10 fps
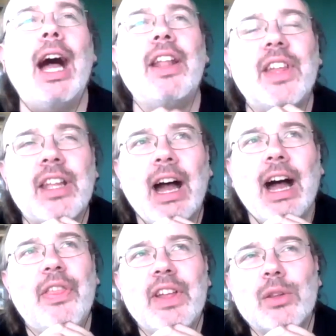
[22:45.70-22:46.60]
I think
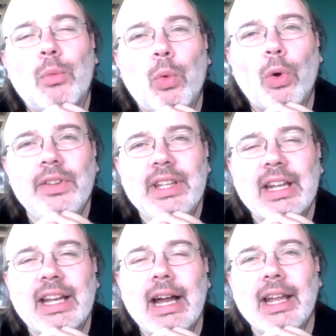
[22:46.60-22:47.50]
the one that
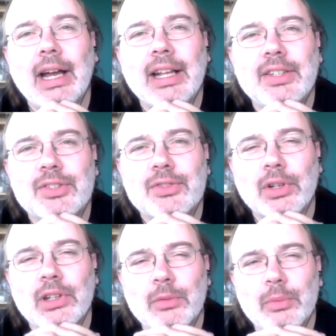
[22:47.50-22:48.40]
I
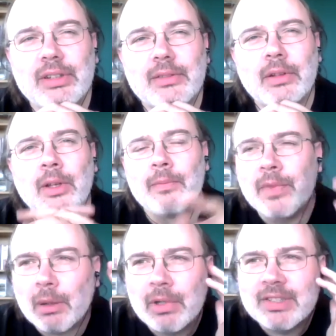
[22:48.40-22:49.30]
struggled with,
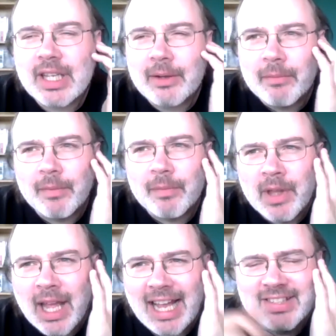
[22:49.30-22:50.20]
we'll say
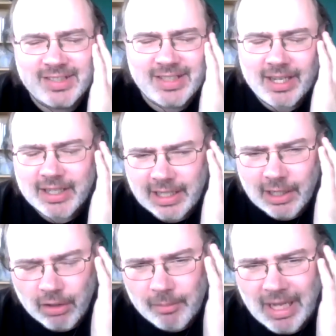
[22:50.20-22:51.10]

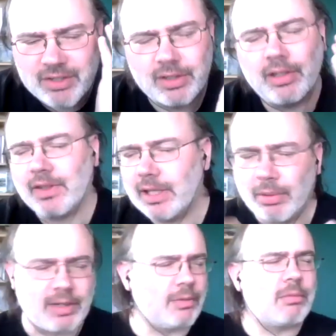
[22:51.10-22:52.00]
aesthetically or imaginatively,
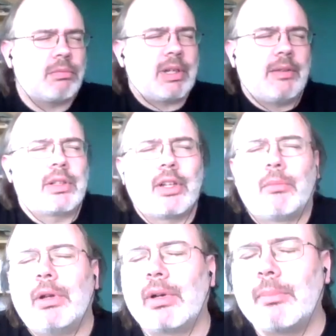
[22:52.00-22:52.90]
whatever
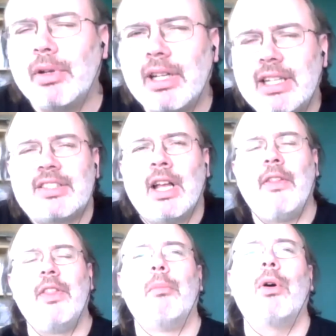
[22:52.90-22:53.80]
term we want to put on this,
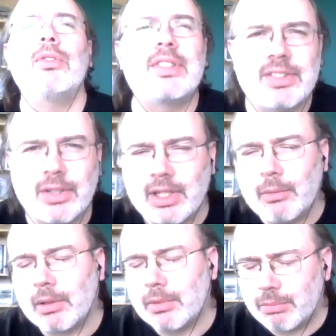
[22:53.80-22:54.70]
the most, certainly
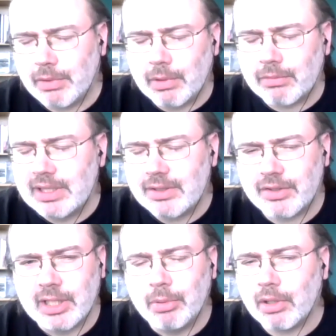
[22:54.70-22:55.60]
when we were
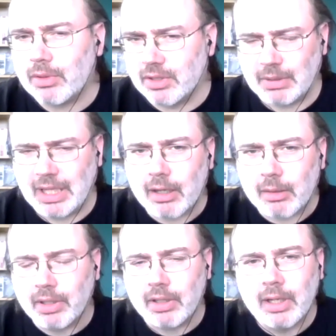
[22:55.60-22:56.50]
researching the book, was
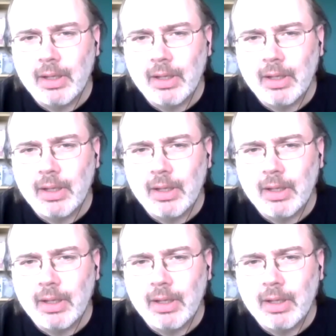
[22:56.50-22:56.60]
splatterpunk.